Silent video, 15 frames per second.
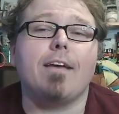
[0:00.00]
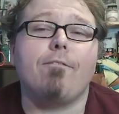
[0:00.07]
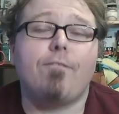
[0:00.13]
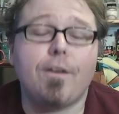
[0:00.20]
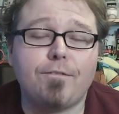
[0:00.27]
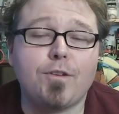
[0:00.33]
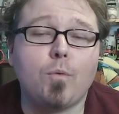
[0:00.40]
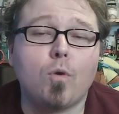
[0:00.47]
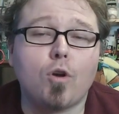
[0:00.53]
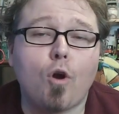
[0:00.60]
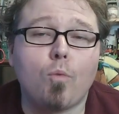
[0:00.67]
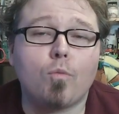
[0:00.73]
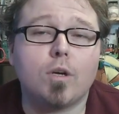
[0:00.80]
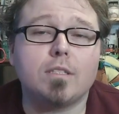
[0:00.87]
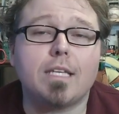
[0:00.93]
51
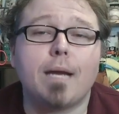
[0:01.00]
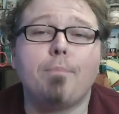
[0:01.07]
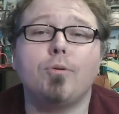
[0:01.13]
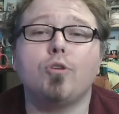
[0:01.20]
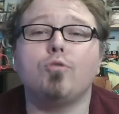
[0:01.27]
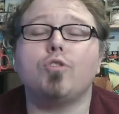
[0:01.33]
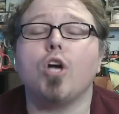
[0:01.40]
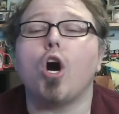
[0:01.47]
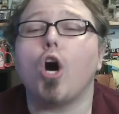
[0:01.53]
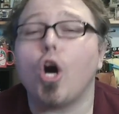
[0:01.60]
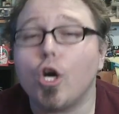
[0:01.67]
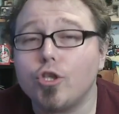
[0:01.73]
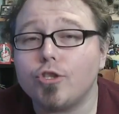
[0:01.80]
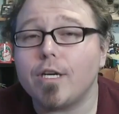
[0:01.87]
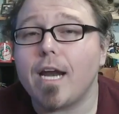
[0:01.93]
home runs and produced
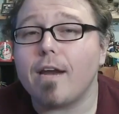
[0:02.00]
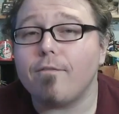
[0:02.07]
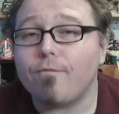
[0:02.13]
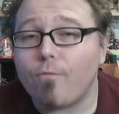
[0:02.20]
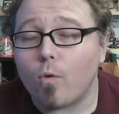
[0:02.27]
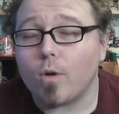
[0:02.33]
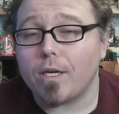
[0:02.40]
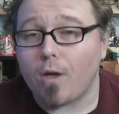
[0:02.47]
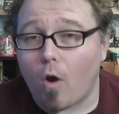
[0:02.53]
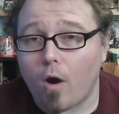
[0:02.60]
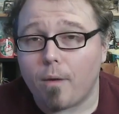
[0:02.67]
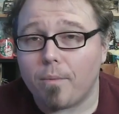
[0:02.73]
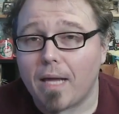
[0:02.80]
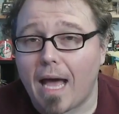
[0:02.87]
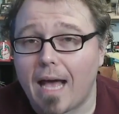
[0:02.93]
140
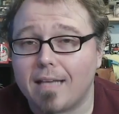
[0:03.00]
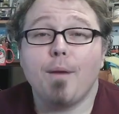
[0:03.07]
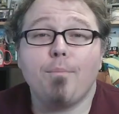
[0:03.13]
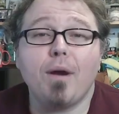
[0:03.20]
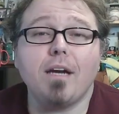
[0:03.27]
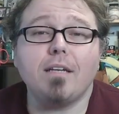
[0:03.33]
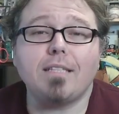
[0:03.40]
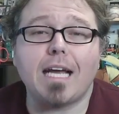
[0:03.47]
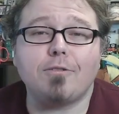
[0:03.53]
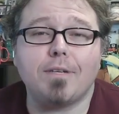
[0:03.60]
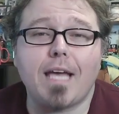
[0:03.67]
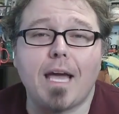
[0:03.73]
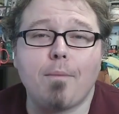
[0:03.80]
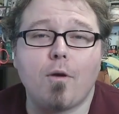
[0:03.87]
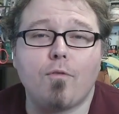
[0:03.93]
RBIs. Paredes
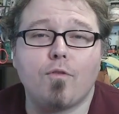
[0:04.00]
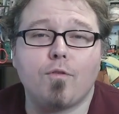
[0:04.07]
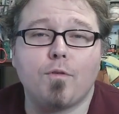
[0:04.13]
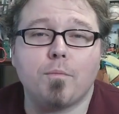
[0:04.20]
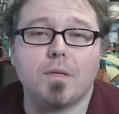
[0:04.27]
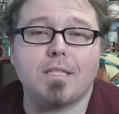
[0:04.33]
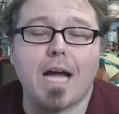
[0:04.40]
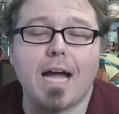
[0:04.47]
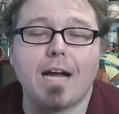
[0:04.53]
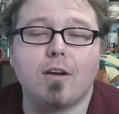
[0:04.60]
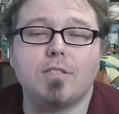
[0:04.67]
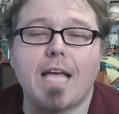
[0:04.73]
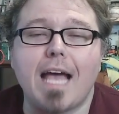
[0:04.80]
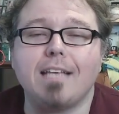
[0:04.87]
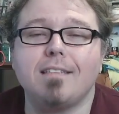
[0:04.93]
actually came over from the
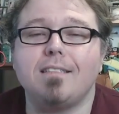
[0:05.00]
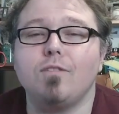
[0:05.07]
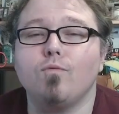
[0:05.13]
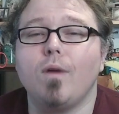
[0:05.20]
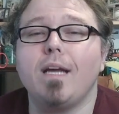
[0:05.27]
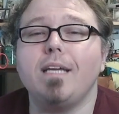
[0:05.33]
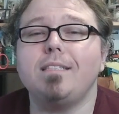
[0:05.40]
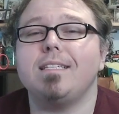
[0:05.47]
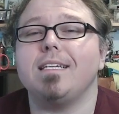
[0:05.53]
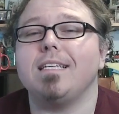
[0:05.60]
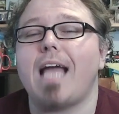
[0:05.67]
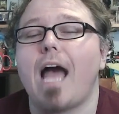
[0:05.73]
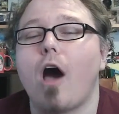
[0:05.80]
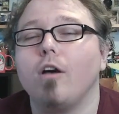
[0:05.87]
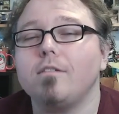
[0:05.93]
Tigers as the Rays
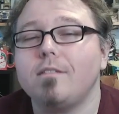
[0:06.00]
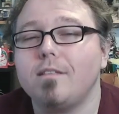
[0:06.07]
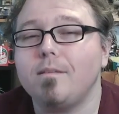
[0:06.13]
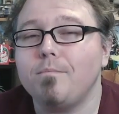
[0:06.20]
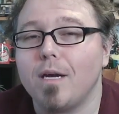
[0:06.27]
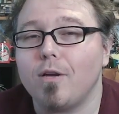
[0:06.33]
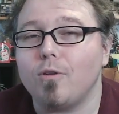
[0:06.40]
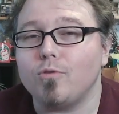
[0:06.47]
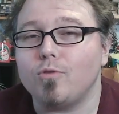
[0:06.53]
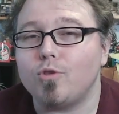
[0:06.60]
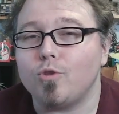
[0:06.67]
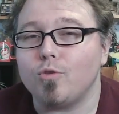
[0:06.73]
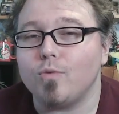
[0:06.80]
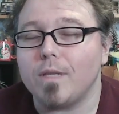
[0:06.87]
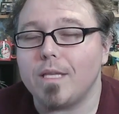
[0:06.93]
sent Austin Meadows
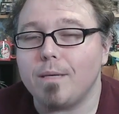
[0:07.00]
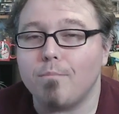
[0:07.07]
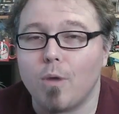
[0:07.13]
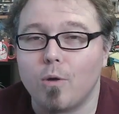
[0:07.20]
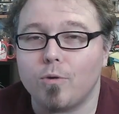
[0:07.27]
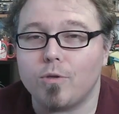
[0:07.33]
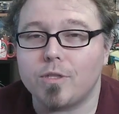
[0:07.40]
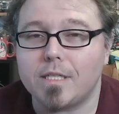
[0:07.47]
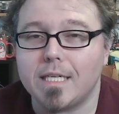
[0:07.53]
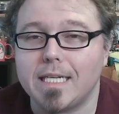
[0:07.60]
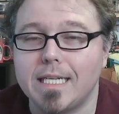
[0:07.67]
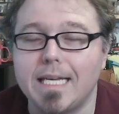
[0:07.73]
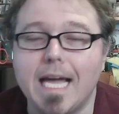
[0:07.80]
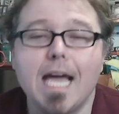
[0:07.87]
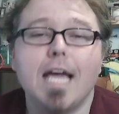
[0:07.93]
to the Motor
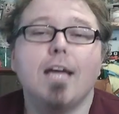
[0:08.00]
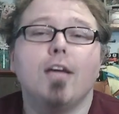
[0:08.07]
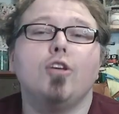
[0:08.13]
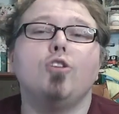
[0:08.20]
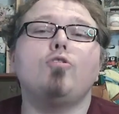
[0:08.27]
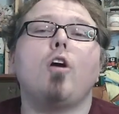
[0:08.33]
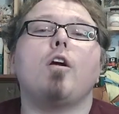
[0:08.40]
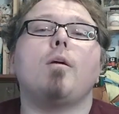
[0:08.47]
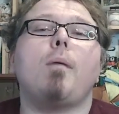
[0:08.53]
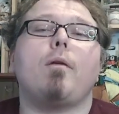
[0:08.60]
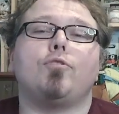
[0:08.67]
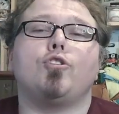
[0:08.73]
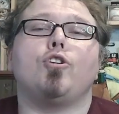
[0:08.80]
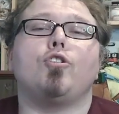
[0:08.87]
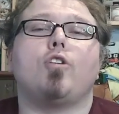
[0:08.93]
City. You talk
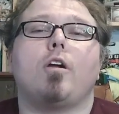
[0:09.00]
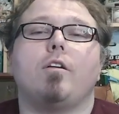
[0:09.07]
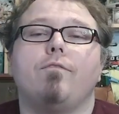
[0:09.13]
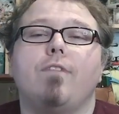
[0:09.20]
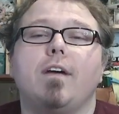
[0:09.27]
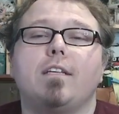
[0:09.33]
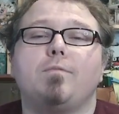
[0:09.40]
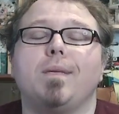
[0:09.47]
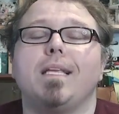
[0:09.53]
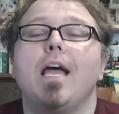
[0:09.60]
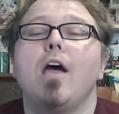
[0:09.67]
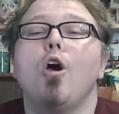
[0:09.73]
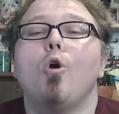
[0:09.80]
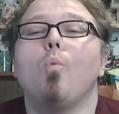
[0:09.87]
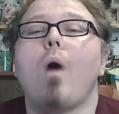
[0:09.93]
about return on investment.
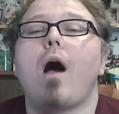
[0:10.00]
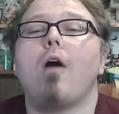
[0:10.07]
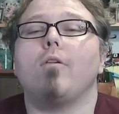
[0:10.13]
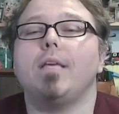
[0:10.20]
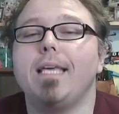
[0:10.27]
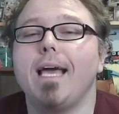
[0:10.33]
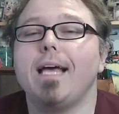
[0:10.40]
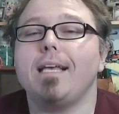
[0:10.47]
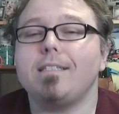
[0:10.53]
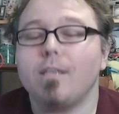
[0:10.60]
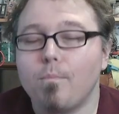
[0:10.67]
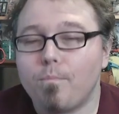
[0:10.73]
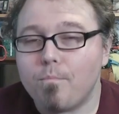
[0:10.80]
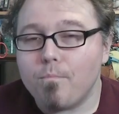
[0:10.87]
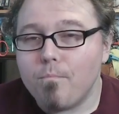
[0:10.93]
While, yes,
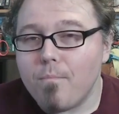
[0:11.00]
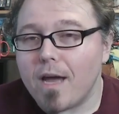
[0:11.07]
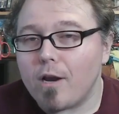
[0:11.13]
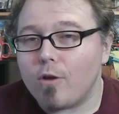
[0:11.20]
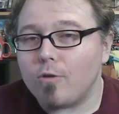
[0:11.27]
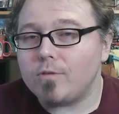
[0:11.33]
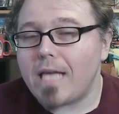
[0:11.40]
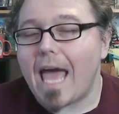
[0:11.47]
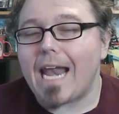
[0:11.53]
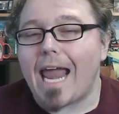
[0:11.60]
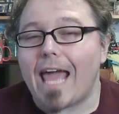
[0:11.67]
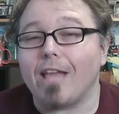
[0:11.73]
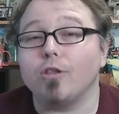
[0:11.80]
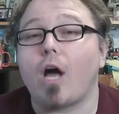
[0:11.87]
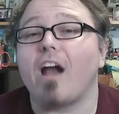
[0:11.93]
Meadows had
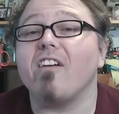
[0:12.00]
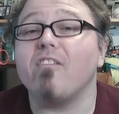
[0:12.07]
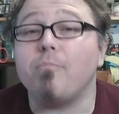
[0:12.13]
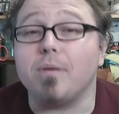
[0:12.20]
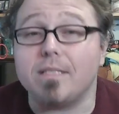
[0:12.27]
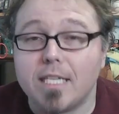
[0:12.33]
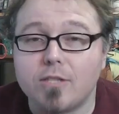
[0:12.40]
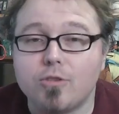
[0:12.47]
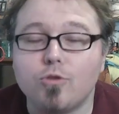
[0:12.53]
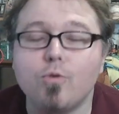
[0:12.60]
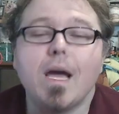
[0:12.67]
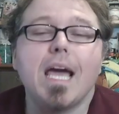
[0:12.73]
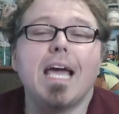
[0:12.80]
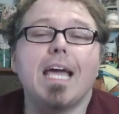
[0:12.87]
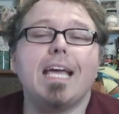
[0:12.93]
a lot of
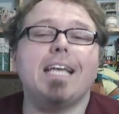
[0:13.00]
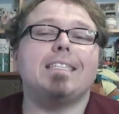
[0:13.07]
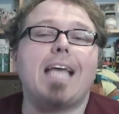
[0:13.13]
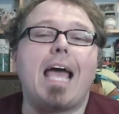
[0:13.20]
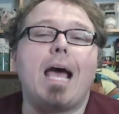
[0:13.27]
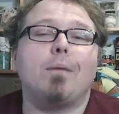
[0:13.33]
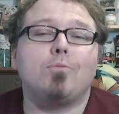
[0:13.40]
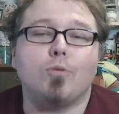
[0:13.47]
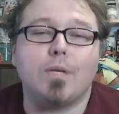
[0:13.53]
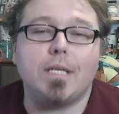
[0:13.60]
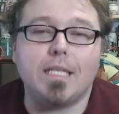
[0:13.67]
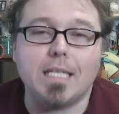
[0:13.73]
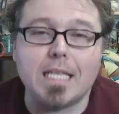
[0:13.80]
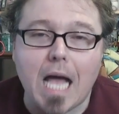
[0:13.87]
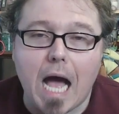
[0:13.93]
potential, he is absolutely
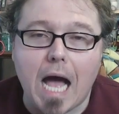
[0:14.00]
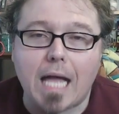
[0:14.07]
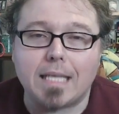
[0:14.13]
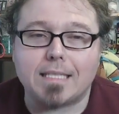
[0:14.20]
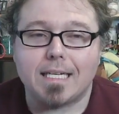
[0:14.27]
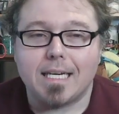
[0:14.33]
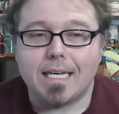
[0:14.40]
not